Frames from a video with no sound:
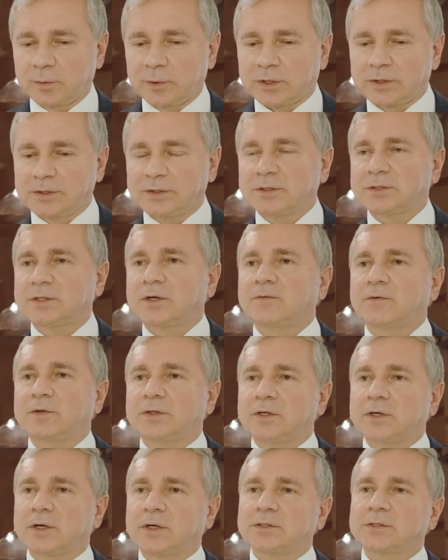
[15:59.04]
the largest
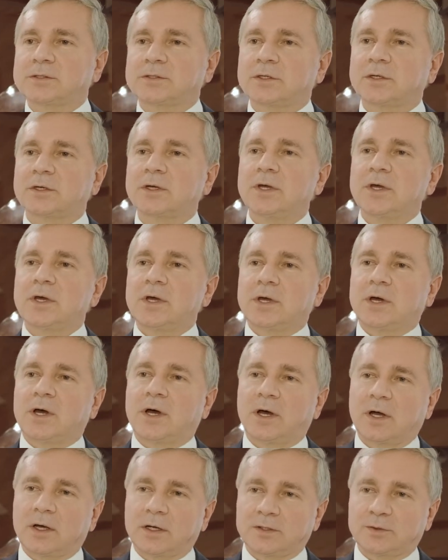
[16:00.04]
financial
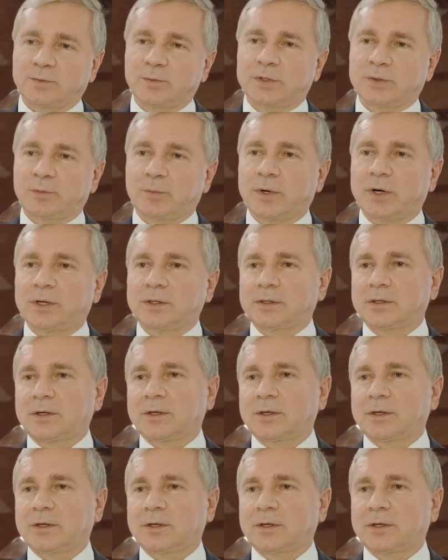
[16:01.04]
institutions of the Russian